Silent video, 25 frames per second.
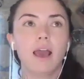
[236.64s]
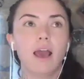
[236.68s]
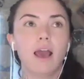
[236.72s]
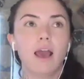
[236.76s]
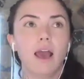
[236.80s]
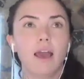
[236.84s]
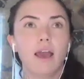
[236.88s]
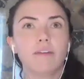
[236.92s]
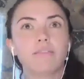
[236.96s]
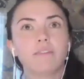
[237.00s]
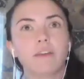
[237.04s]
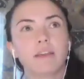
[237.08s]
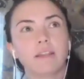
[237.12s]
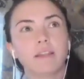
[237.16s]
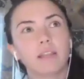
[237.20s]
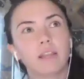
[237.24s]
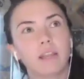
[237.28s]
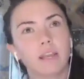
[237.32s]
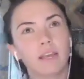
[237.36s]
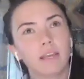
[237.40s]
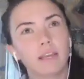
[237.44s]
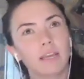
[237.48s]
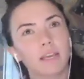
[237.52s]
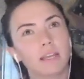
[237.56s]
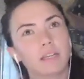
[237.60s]
I find that
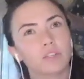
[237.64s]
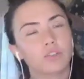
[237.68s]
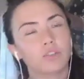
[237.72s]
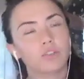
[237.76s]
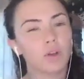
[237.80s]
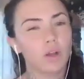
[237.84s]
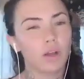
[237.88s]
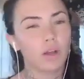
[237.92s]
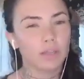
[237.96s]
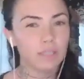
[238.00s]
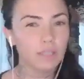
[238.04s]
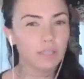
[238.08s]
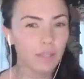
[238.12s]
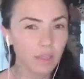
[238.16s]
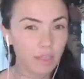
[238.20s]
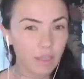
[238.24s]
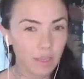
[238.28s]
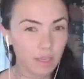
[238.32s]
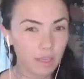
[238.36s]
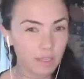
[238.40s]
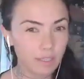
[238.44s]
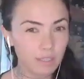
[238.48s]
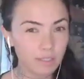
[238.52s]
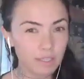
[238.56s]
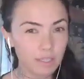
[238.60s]
I get drawn to the
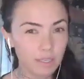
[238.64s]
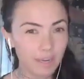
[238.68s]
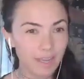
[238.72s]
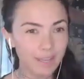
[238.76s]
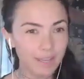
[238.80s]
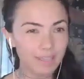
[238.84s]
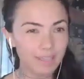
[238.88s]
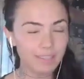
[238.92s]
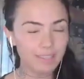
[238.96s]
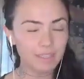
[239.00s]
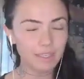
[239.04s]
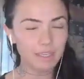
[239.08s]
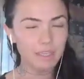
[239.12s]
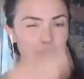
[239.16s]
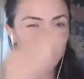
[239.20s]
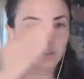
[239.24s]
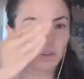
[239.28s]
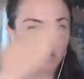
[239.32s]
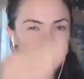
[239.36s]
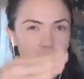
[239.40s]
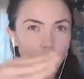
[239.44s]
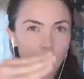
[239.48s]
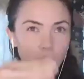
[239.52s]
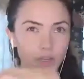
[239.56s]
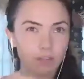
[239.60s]
things that I see
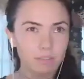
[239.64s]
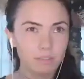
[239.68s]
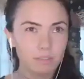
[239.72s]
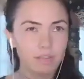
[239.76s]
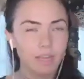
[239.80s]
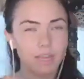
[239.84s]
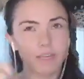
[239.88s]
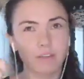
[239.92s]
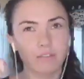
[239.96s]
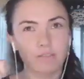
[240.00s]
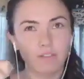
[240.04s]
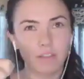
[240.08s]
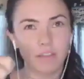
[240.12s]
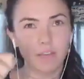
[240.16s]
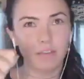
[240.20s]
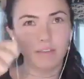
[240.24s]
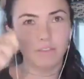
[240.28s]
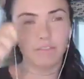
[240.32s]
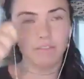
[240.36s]
kind of like